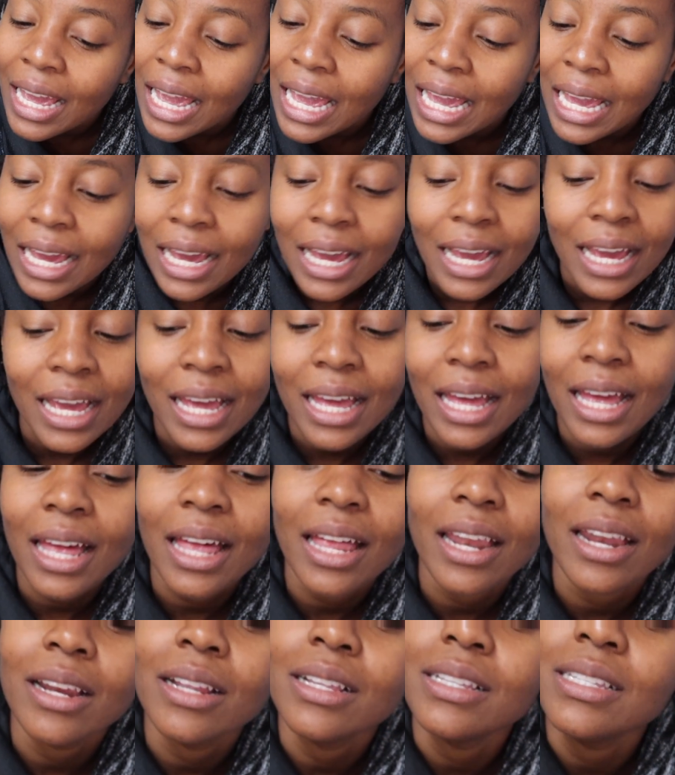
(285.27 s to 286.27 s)

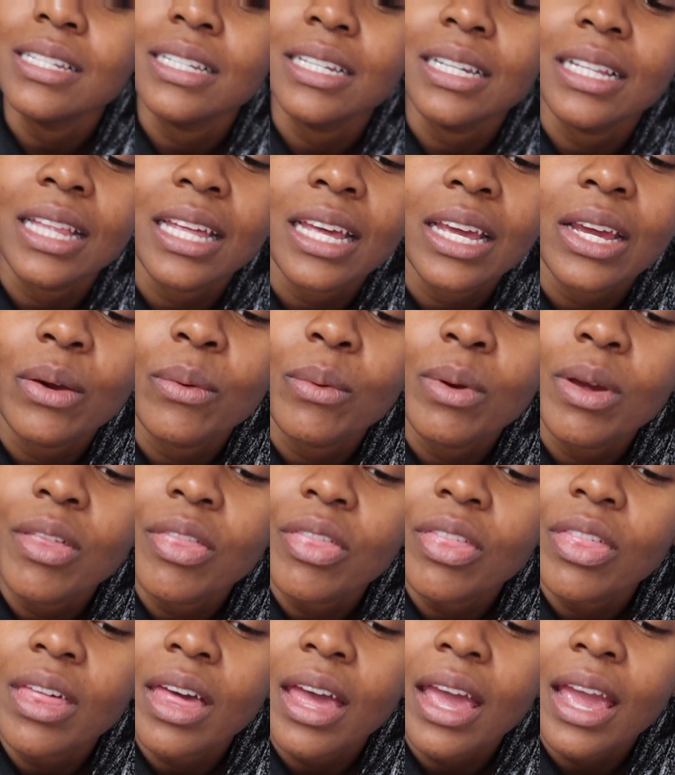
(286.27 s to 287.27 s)
and dealing
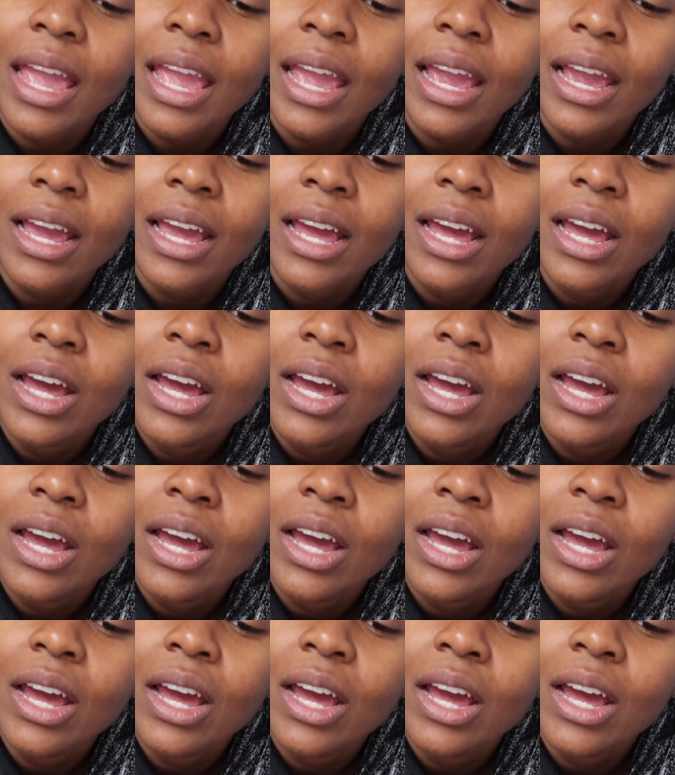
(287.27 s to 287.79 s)
with like